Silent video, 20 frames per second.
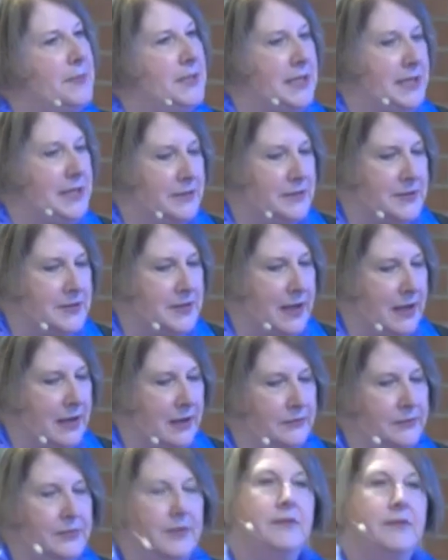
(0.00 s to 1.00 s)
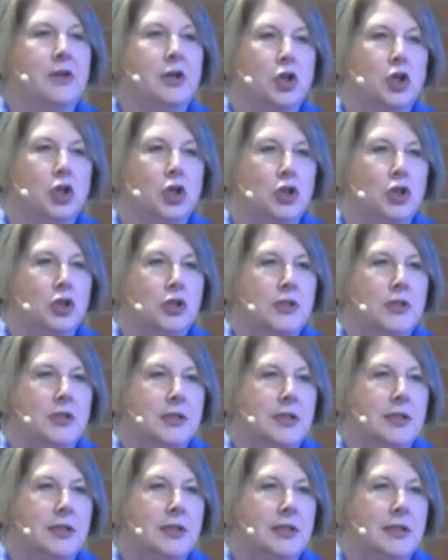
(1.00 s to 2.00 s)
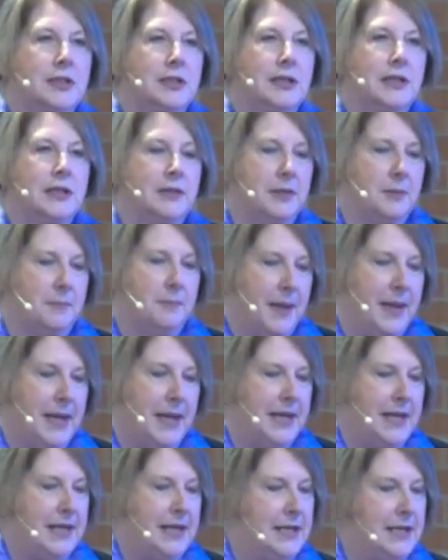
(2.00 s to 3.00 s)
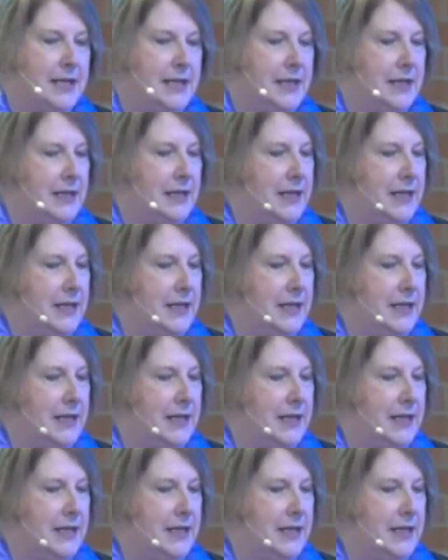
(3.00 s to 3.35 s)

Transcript: ourselves of the hurt, the pain,